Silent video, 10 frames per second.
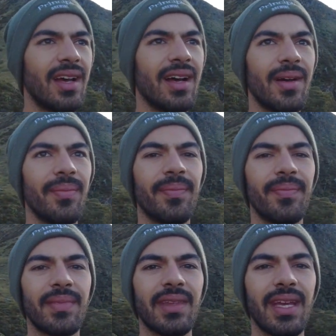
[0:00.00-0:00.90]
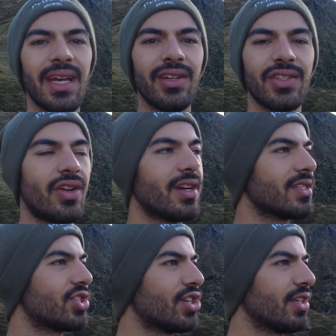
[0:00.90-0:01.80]
Yeah, it was nice
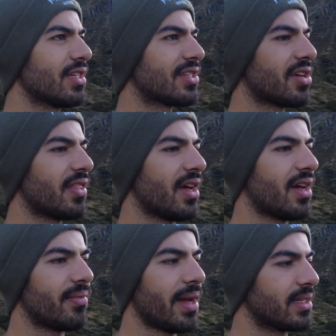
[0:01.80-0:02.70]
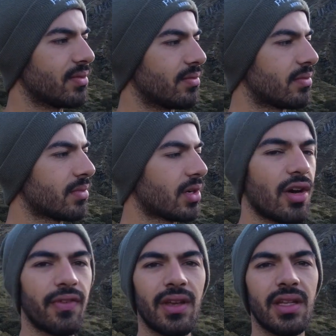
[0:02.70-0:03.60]
and chilly inside the hut, made some
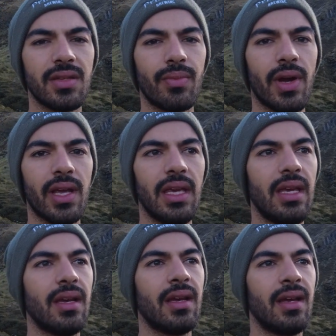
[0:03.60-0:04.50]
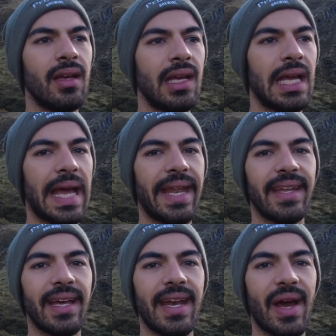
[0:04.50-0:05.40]
coffee and some brekkie, and
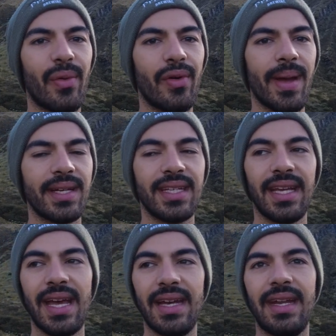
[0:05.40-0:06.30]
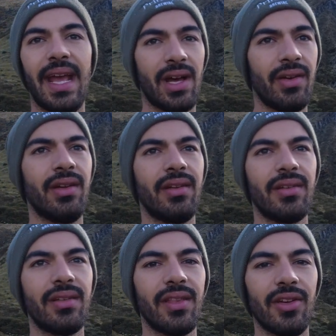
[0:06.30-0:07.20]
now we're about to head down
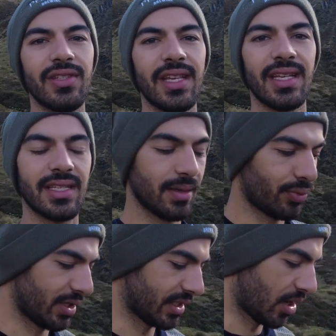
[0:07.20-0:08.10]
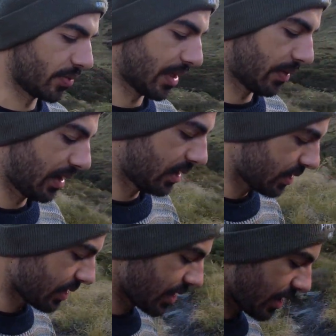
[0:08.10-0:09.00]
those slippery slopes that we
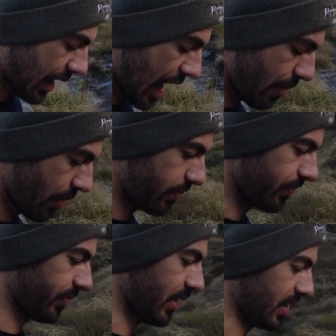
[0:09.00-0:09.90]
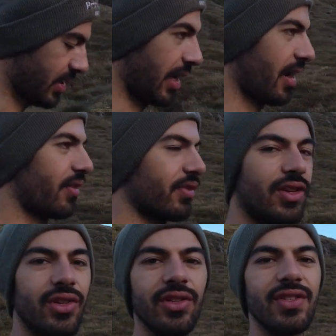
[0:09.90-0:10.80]
came up yesterday
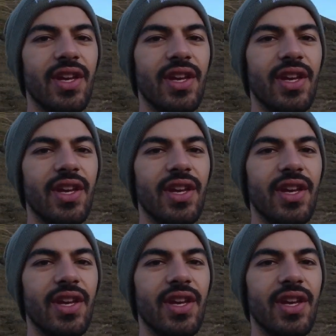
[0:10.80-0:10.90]
afternoon.